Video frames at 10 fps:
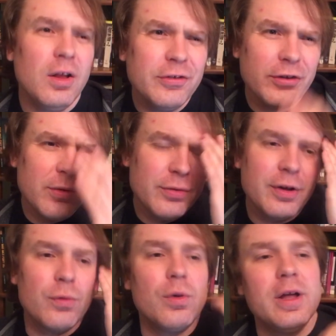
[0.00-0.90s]
Also,
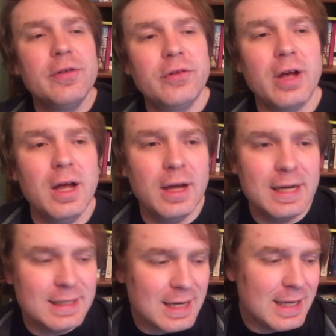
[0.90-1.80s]
there was,
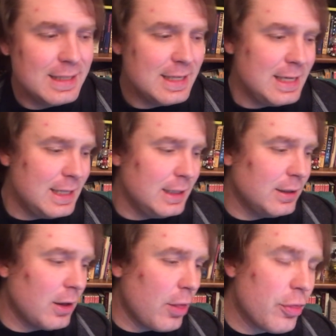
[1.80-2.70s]
in
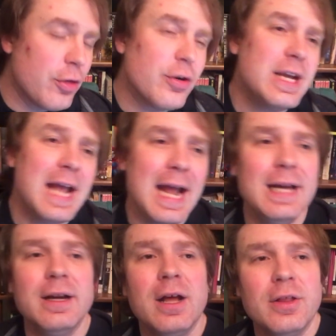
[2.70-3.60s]

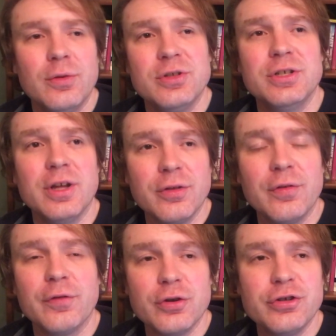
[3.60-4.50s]
1938, there was
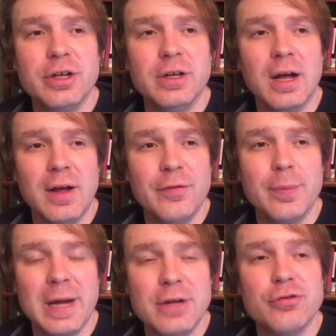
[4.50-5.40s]
another version of
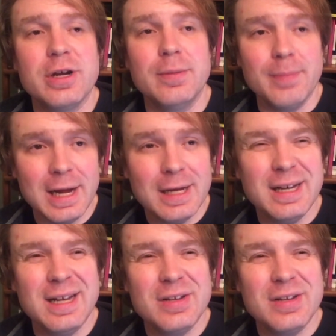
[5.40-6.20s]
The Patriot made.